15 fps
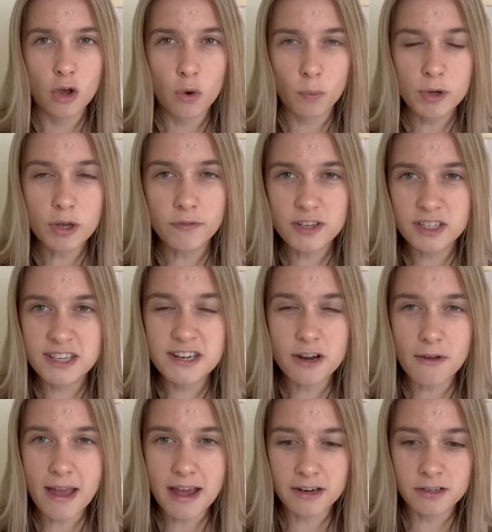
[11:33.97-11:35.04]
We obviously know
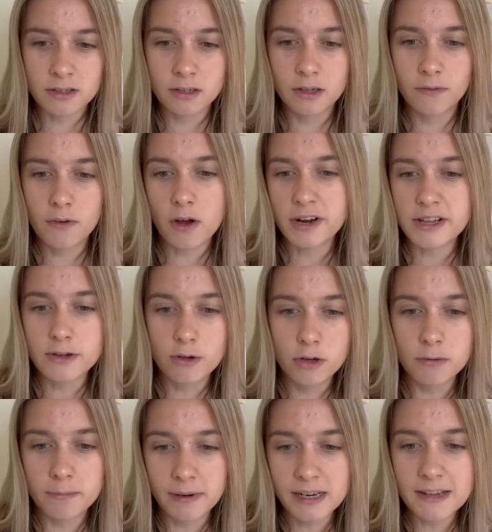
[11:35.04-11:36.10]
Edinson Cavani
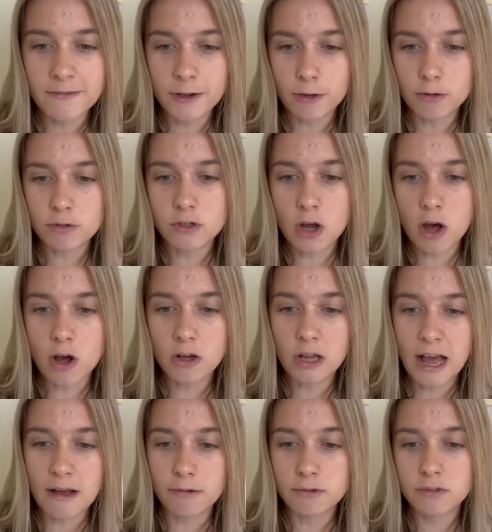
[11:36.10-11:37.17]
couldn't believe it got dark
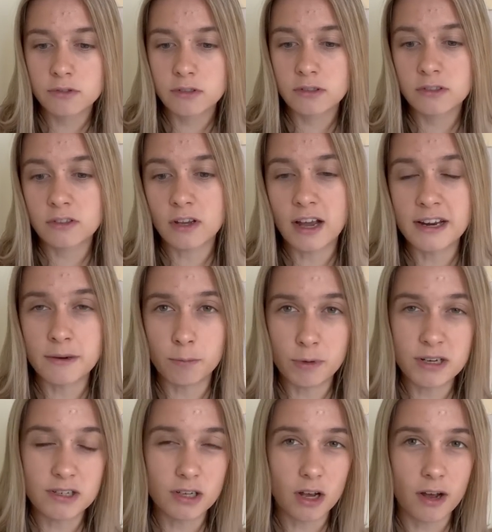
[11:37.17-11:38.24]
outside in
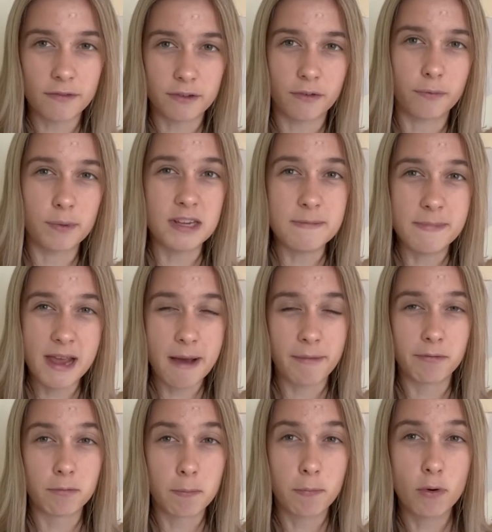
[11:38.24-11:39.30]
winter after 3 p.m.
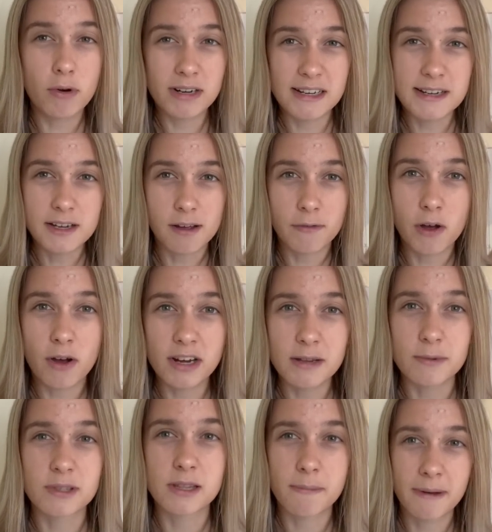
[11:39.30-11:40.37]
and reportedly Cavani
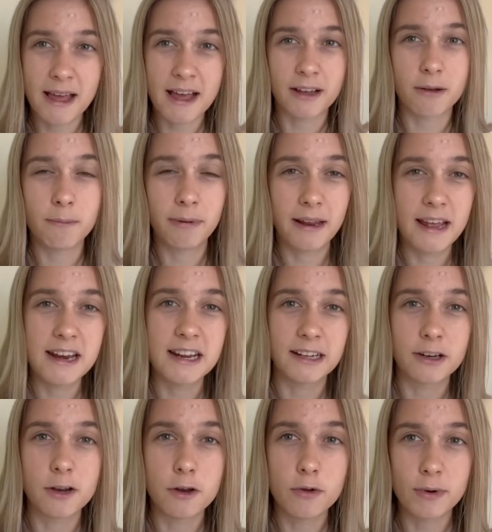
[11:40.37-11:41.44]
was the player complaining
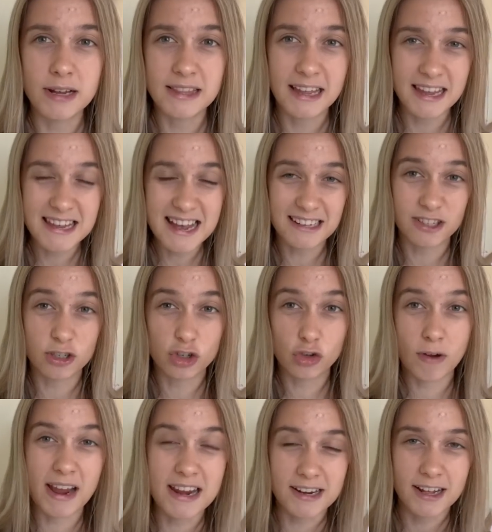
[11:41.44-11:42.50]
and annoyed that he had to
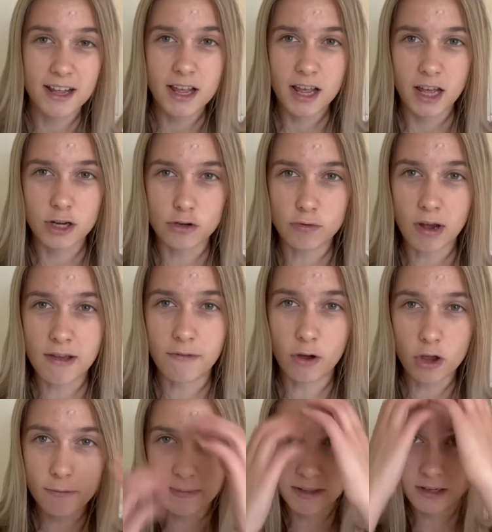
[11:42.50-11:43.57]
train and drive
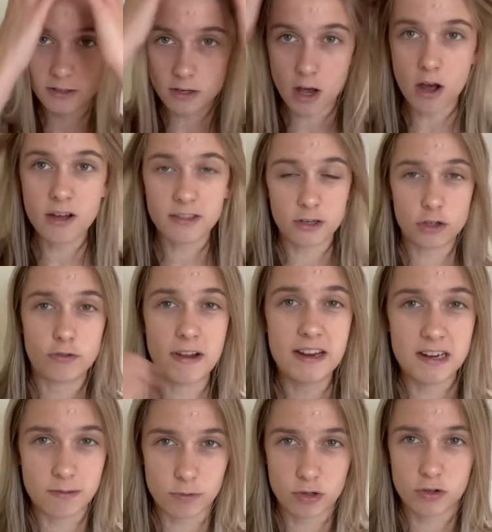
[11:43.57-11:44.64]
home in the dark, that
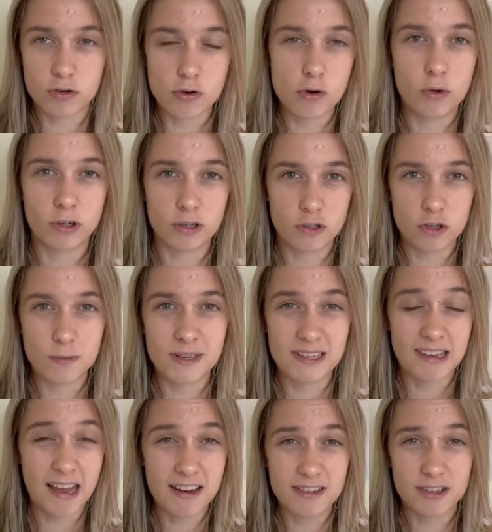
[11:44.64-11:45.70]
training was too long and too
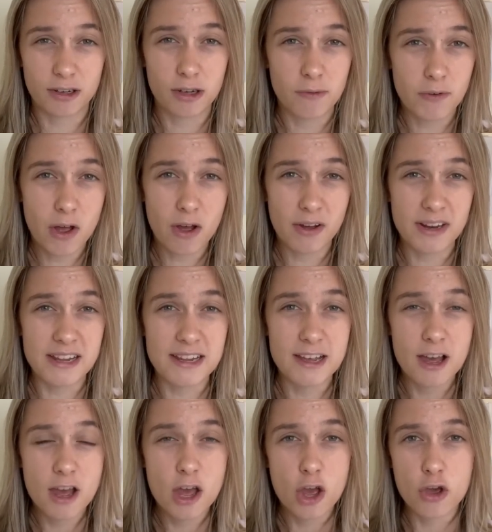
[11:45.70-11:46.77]
intense. So Cavani,
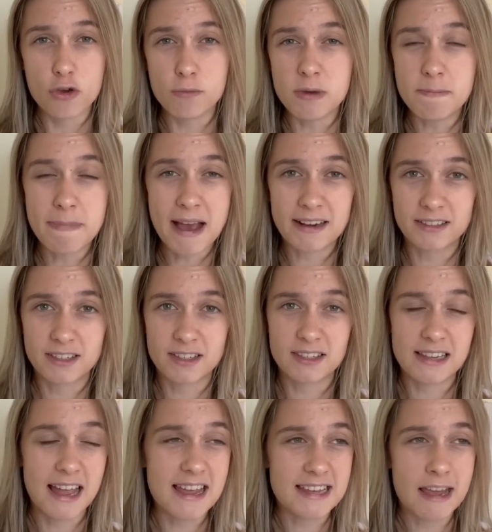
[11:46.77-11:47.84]
who we begged to
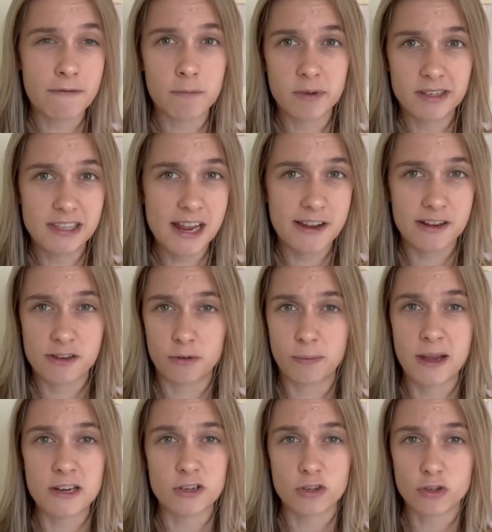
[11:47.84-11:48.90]
stay, gave him ridiculous
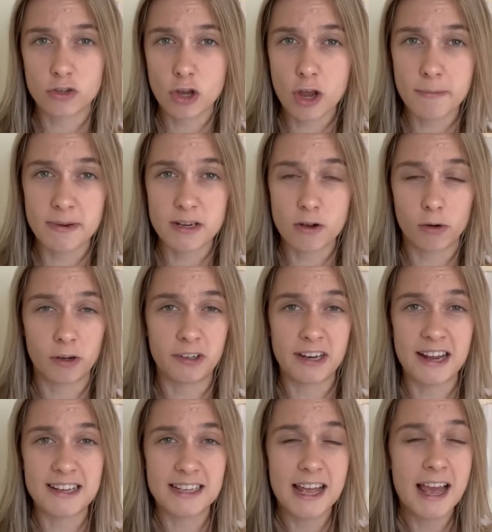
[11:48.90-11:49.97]
wages, so many
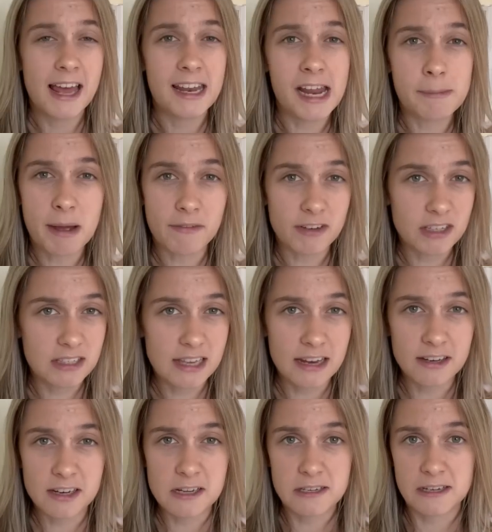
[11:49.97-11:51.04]
holidays, let him have
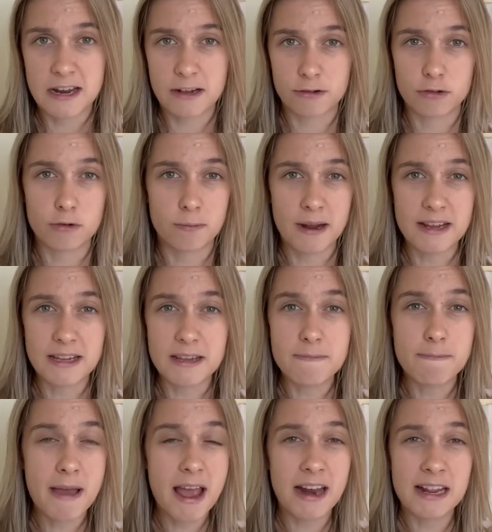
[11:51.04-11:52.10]
extended international break. He
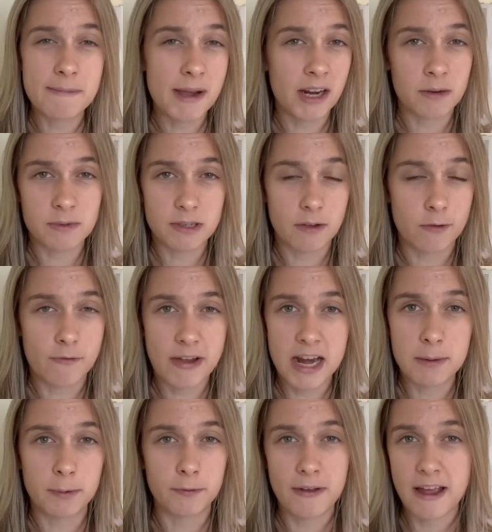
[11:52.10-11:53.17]
barely made himself
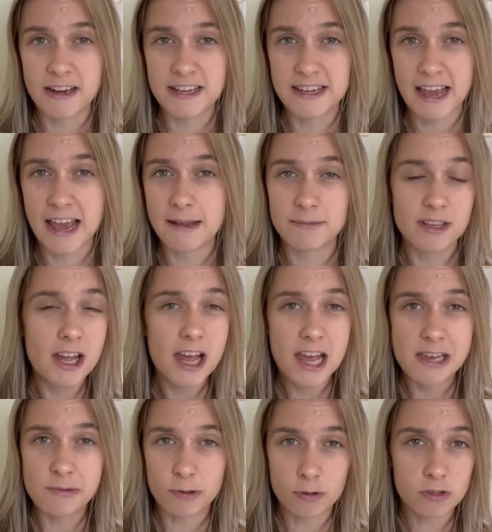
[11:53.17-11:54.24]
available for any games.
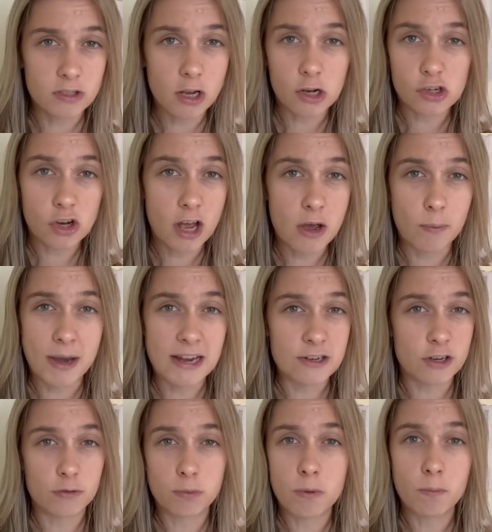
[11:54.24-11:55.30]
He was on such high
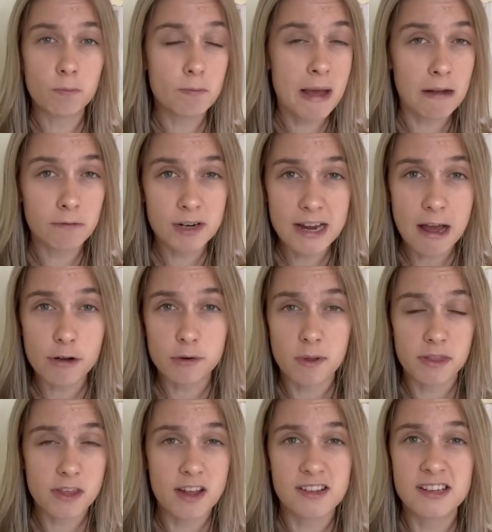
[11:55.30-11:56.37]
wages. When Ronaldo
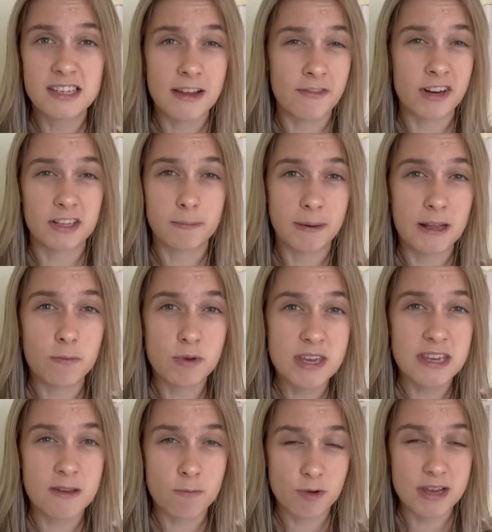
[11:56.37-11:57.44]
at 37 had to play
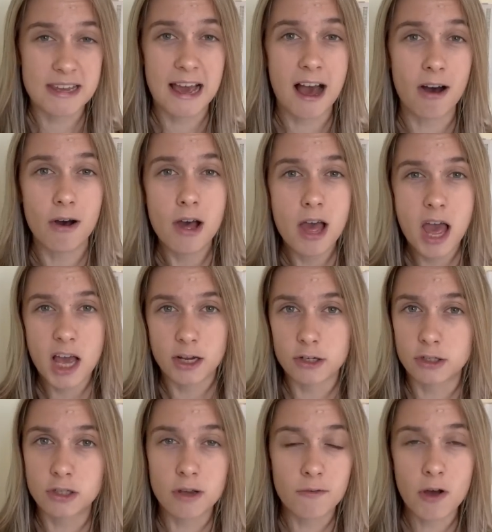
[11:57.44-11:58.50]
week in, week out,
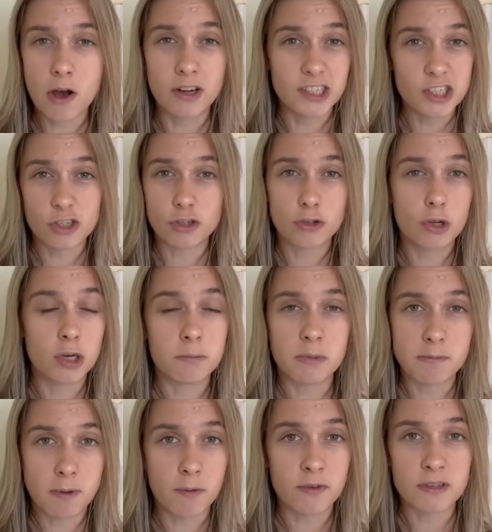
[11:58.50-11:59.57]
because Cavani just couldn't
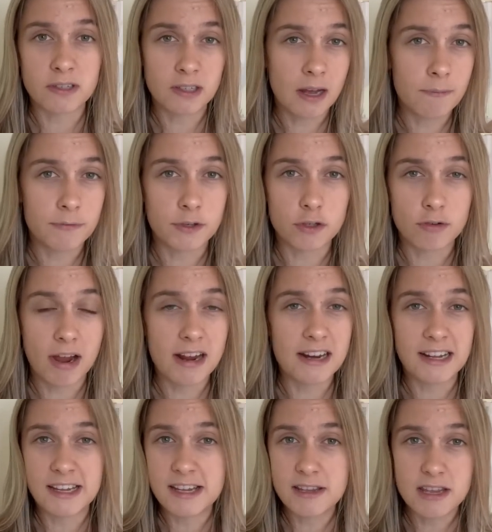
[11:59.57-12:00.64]
be bothered to come to
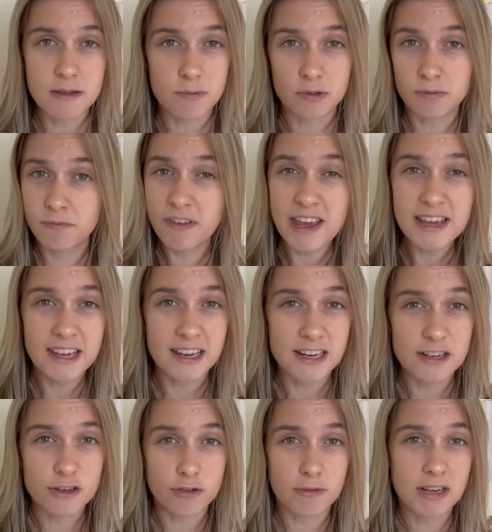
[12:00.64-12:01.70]
training. He was faking
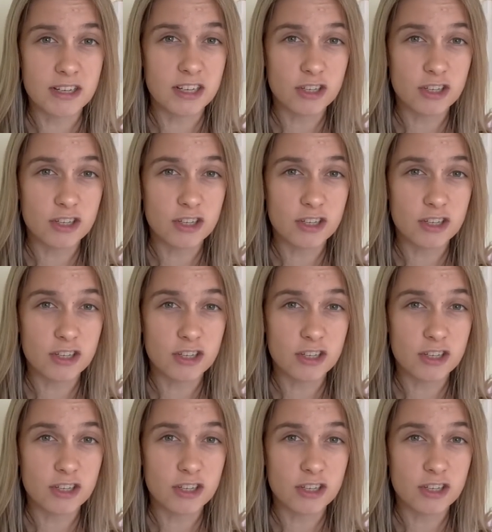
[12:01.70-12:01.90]
injuries.